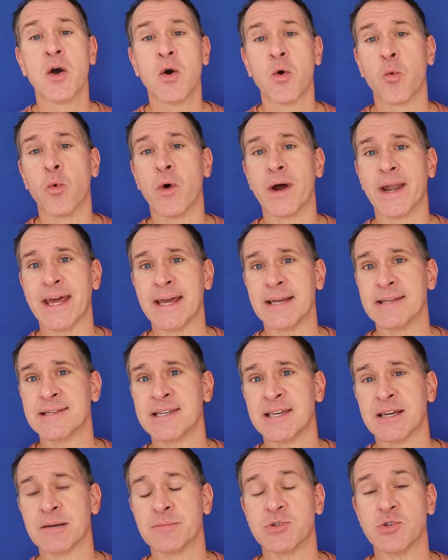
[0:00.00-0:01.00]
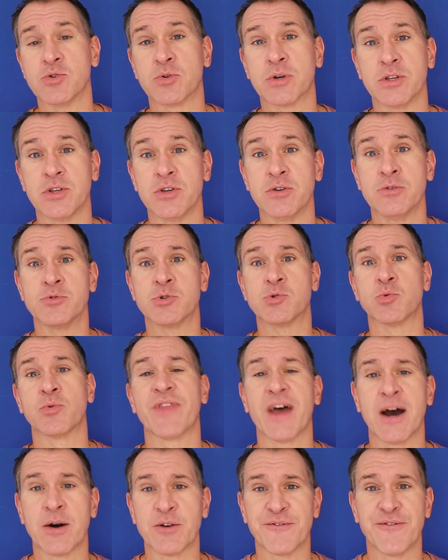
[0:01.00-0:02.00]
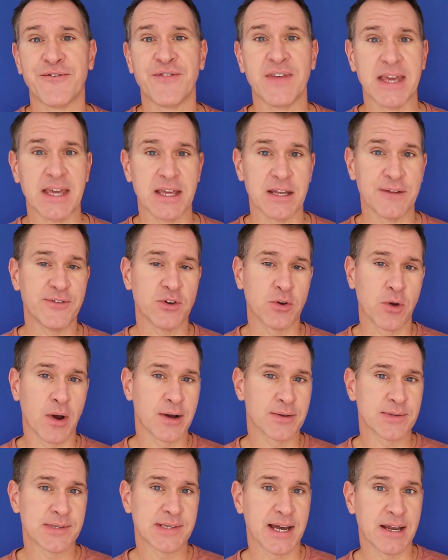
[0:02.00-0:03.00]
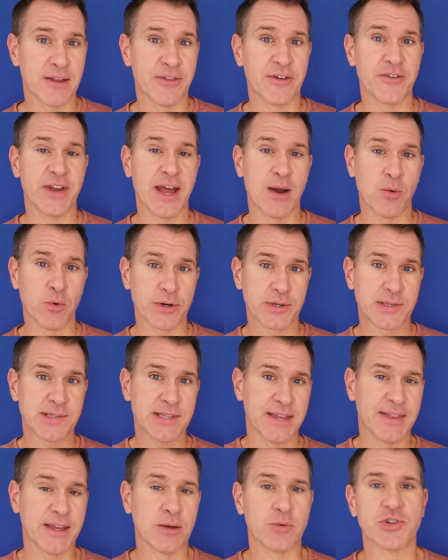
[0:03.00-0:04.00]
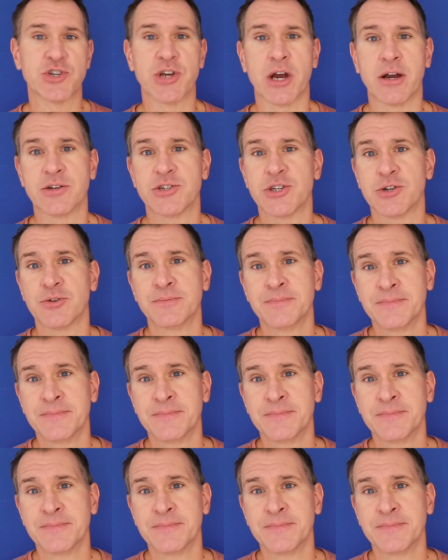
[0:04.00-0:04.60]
what ATMs you can use without a fee, and if you go outside of their networks, then they would charge you.